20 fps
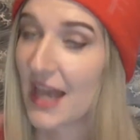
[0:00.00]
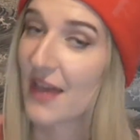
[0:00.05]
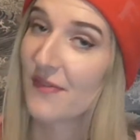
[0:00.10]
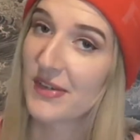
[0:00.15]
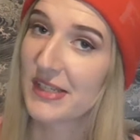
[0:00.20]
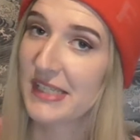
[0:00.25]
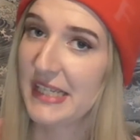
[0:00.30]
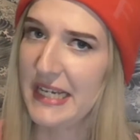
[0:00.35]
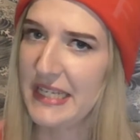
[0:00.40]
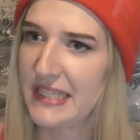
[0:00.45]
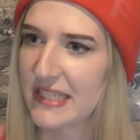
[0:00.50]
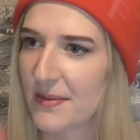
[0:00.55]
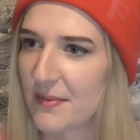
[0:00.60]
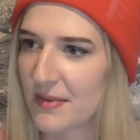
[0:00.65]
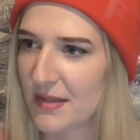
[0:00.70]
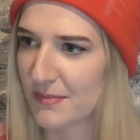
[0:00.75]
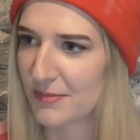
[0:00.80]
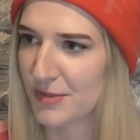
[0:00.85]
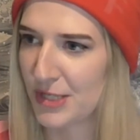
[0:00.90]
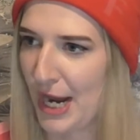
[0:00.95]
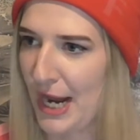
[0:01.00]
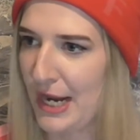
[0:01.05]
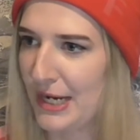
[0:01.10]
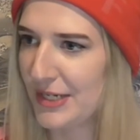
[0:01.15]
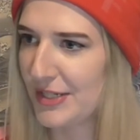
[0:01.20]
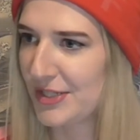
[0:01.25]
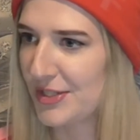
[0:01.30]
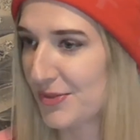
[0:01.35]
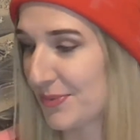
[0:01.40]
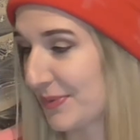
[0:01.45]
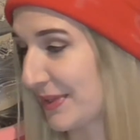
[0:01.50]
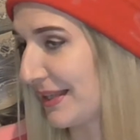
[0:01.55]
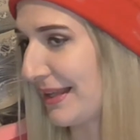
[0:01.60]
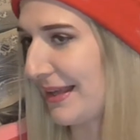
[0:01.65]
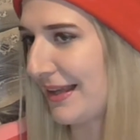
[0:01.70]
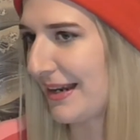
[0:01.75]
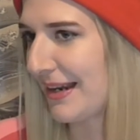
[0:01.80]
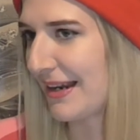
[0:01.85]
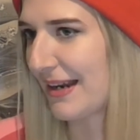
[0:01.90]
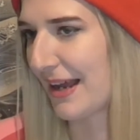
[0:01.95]
having to get some of them changed
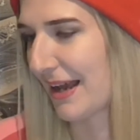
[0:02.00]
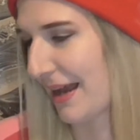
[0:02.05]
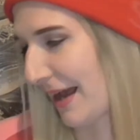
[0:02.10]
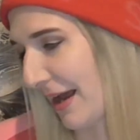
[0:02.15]
within